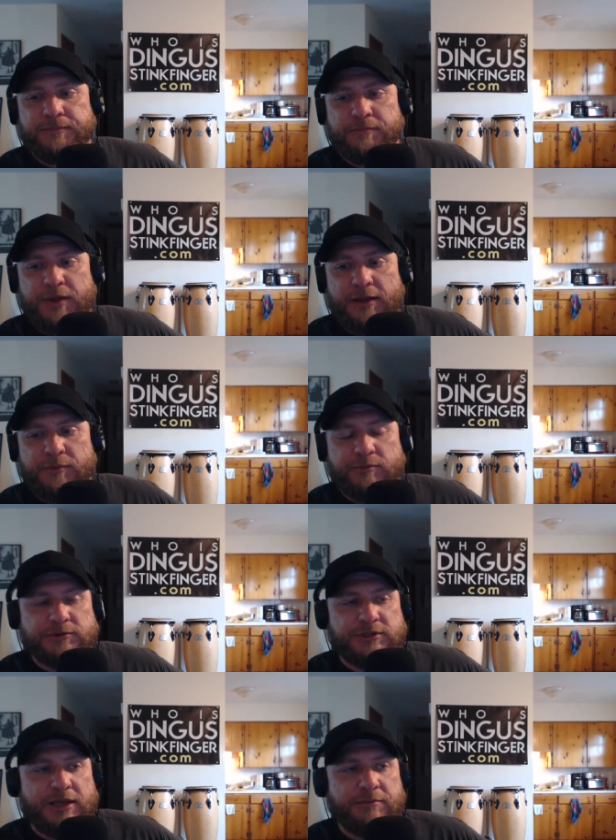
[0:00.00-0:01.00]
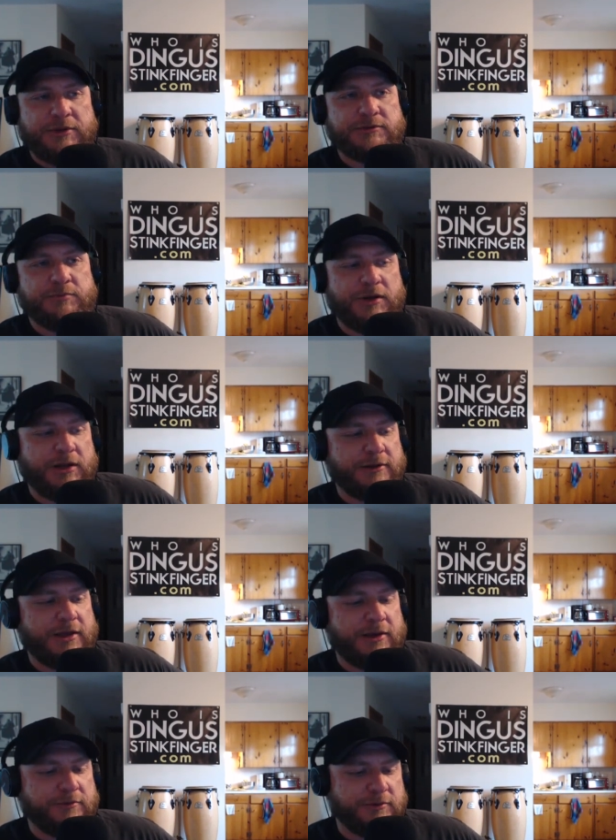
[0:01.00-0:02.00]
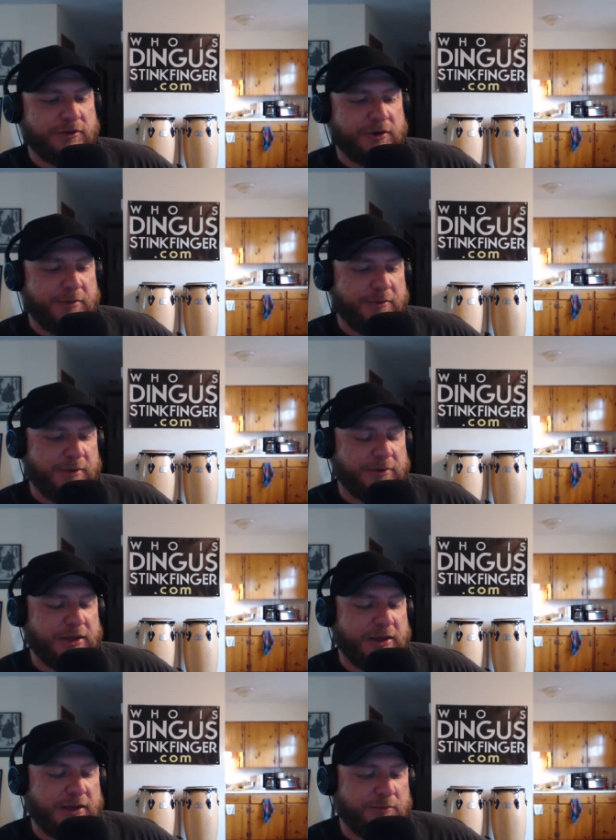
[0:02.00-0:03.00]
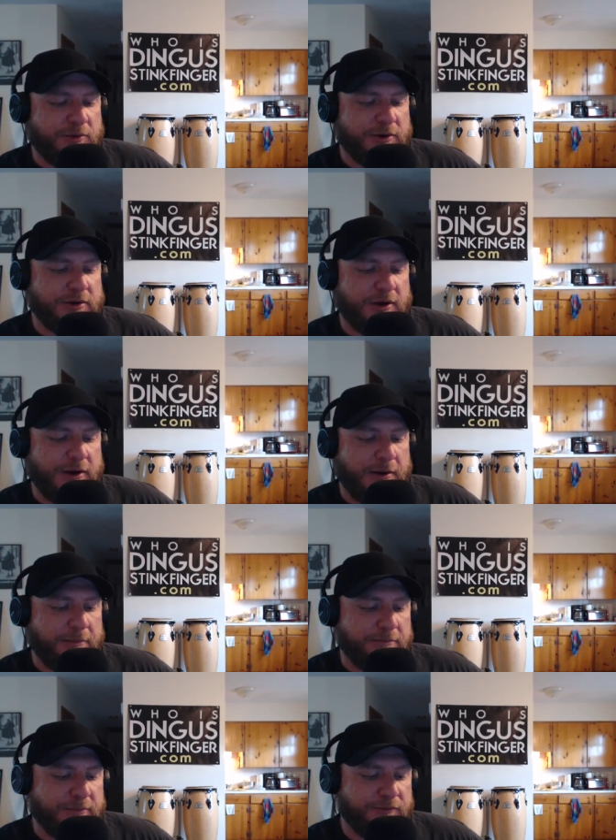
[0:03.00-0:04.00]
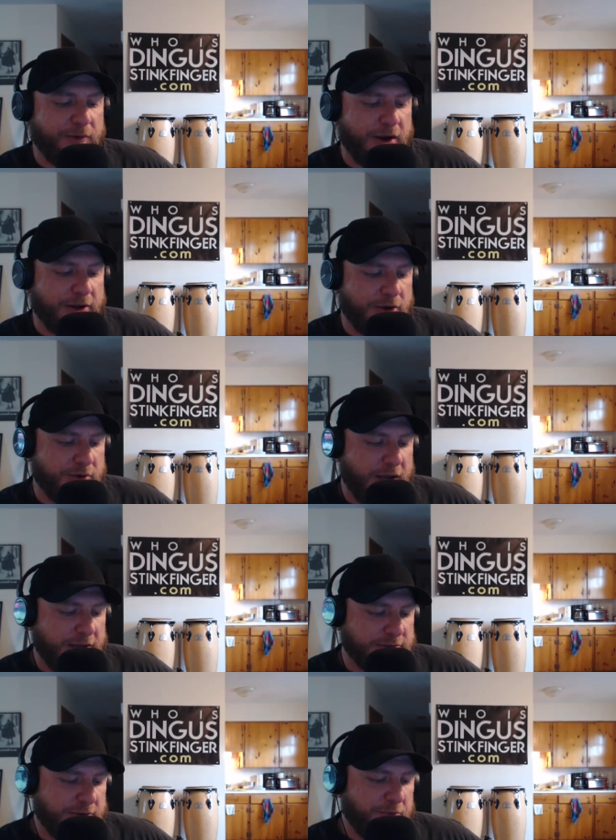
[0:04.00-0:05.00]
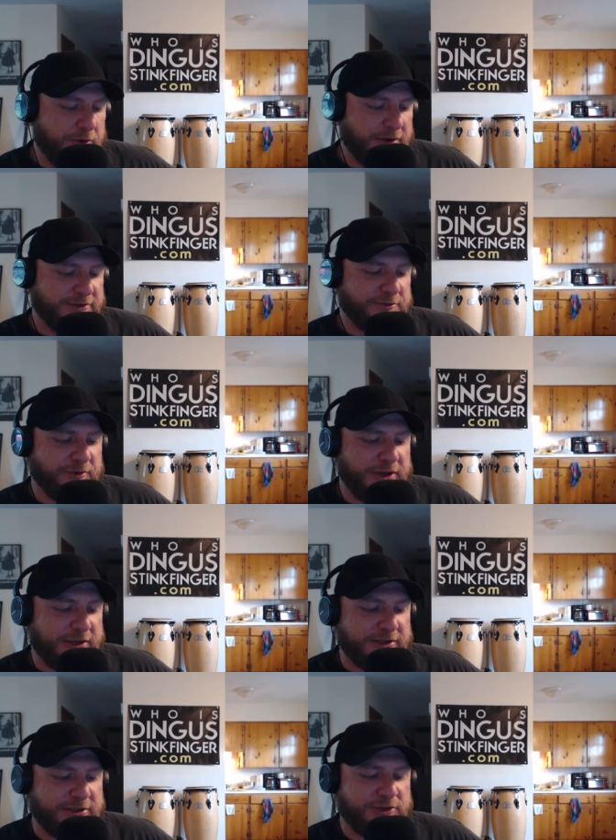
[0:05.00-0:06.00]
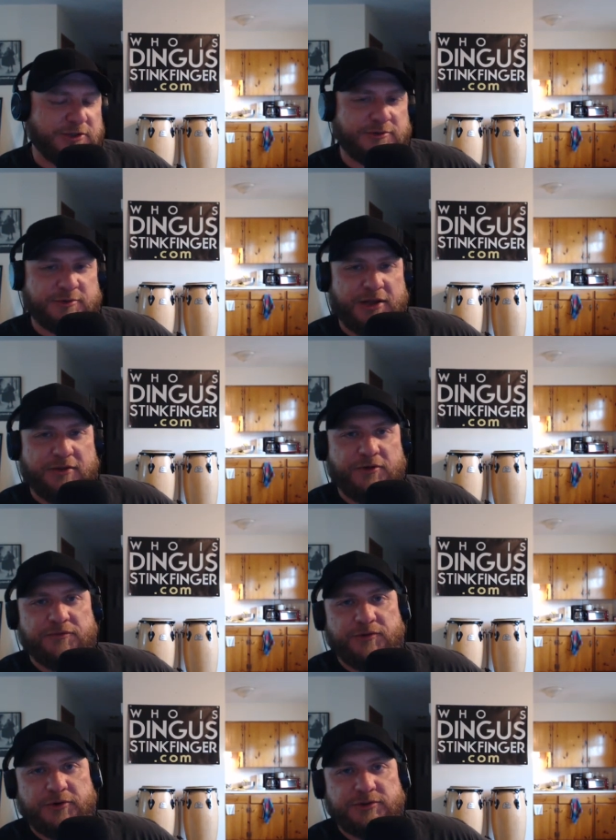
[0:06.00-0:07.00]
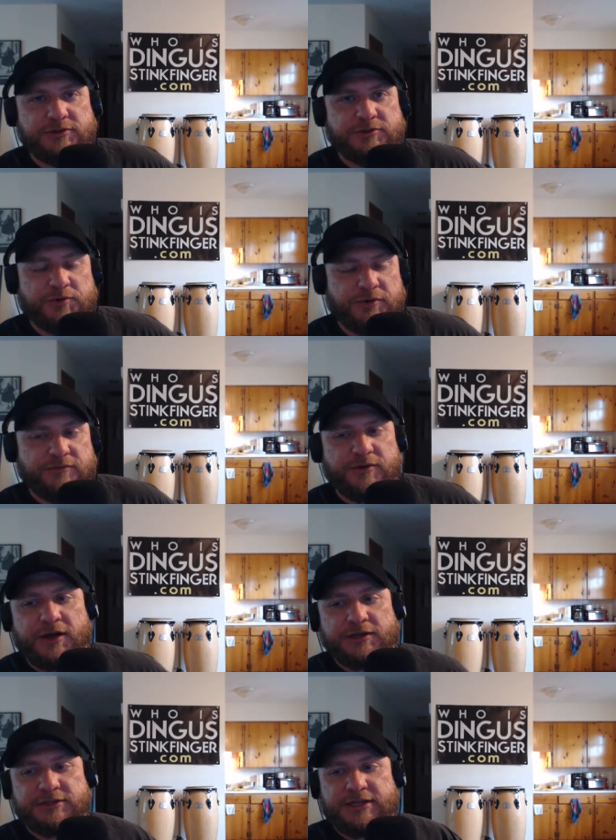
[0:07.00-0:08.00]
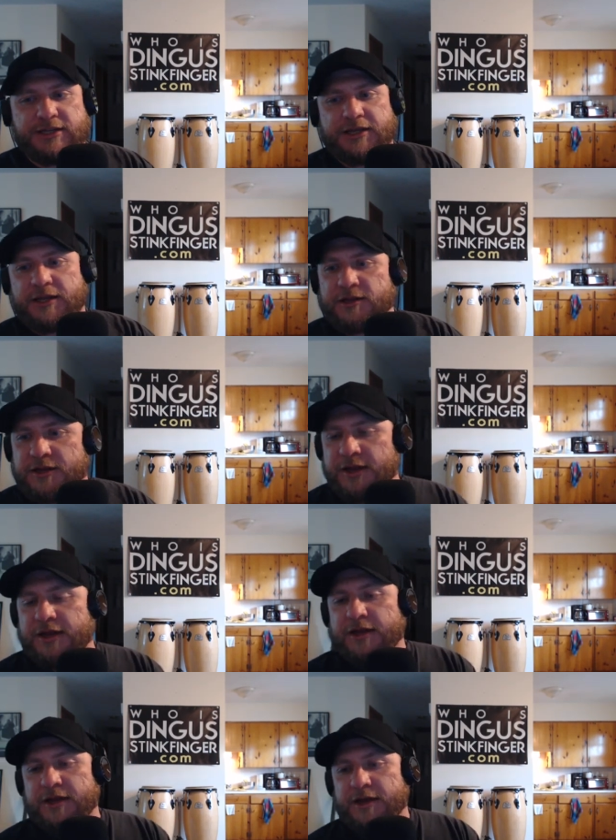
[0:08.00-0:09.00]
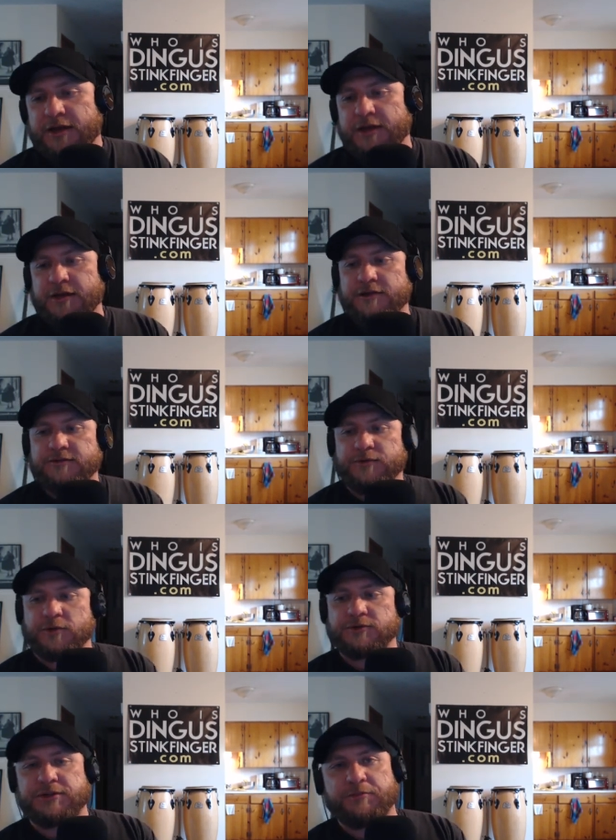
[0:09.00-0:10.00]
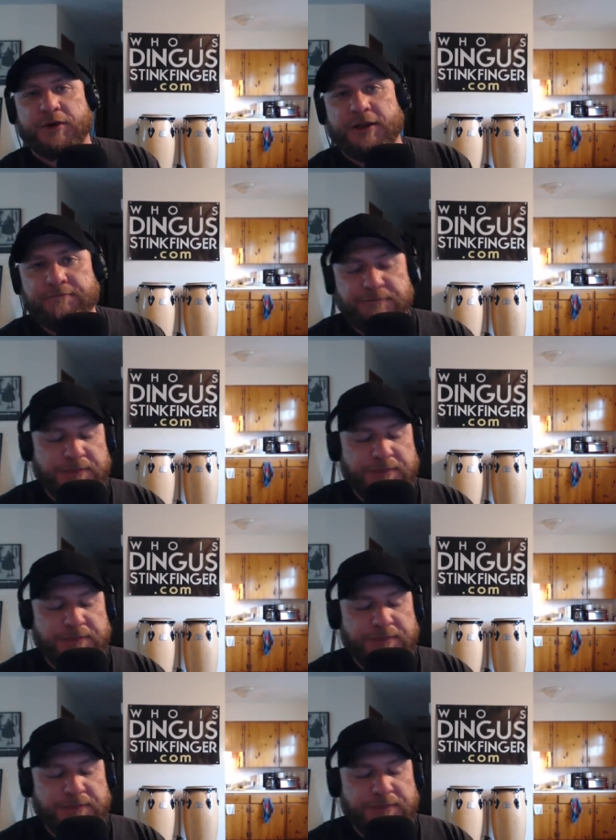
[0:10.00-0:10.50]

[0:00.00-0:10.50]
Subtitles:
band member's name is, but yeah, we thought about maybe getting them on. Before I go, guys, I wanted to read this to you. This was kind of our first sort of send in as far as anybody